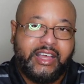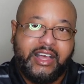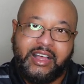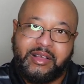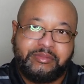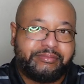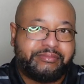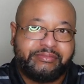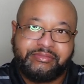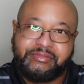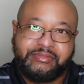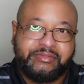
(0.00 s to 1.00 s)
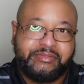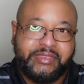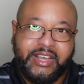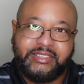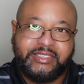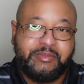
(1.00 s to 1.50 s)
Um,
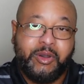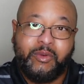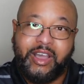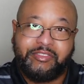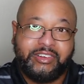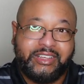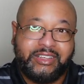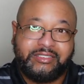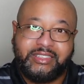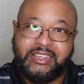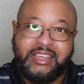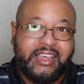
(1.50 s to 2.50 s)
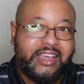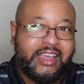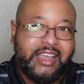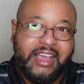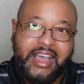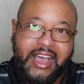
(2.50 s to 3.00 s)
like I said, my wife loves it.
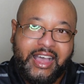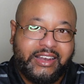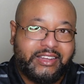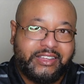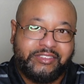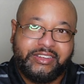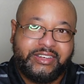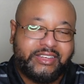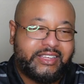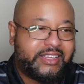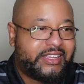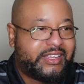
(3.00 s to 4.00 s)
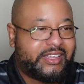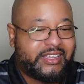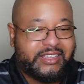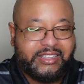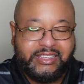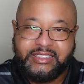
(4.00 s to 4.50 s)
I love it
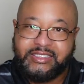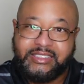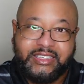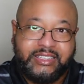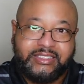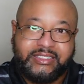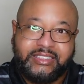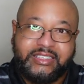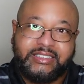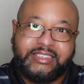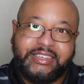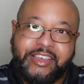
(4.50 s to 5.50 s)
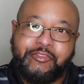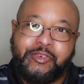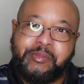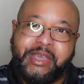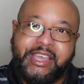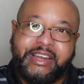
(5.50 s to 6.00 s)
it's just it's
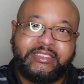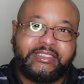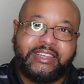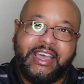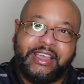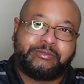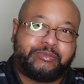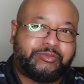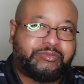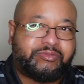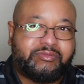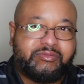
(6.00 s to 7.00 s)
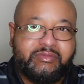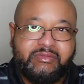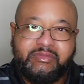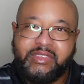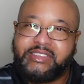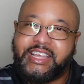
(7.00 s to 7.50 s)
different, man. It's like
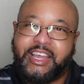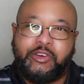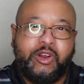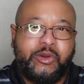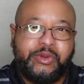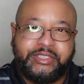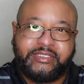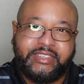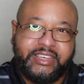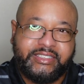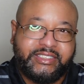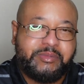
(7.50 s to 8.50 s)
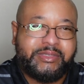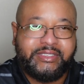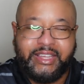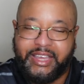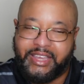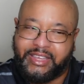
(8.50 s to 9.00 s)
it's like grown and sexy. I'ma
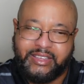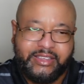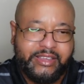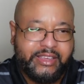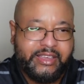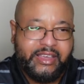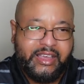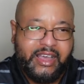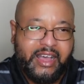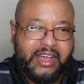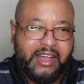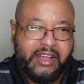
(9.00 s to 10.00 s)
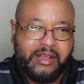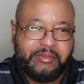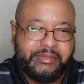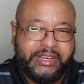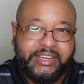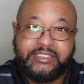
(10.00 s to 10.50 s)
say
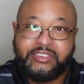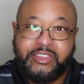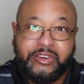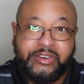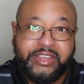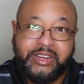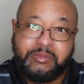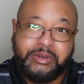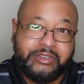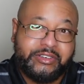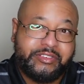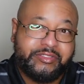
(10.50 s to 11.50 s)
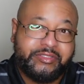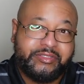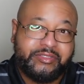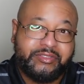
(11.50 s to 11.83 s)
um, at least 30 and above.